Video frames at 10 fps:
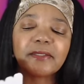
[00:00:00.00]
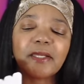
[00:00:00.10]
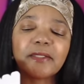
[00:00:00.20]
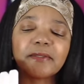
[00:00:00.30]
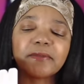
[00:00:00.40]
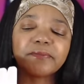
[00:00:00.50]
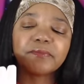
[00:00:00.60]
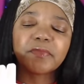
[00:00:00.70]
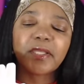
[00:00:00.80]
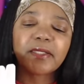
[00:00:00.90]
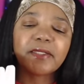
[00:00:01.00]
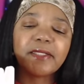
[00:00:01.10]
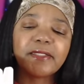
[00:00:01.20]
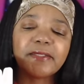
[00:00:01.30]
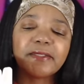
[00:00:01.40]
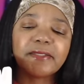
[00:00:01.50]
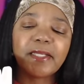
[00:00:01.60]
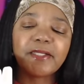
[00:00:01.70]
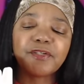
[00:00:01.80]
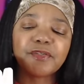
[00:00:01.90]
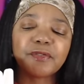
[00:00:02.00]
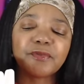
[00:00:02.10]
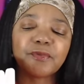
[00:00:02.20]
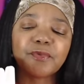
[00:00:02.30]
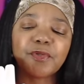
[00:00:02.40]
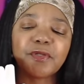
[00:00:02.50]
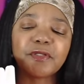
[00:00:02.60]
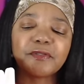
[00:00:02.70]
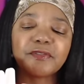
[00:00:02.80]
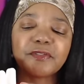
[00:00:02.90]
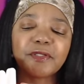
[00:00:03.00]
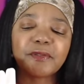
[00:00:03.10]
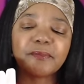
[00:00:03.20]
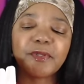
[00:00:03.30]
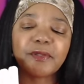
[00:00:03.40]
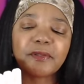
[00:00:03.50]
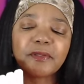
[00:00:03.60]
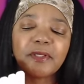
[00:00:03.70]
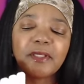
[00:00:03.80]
a like an indentation to where you can stick them here.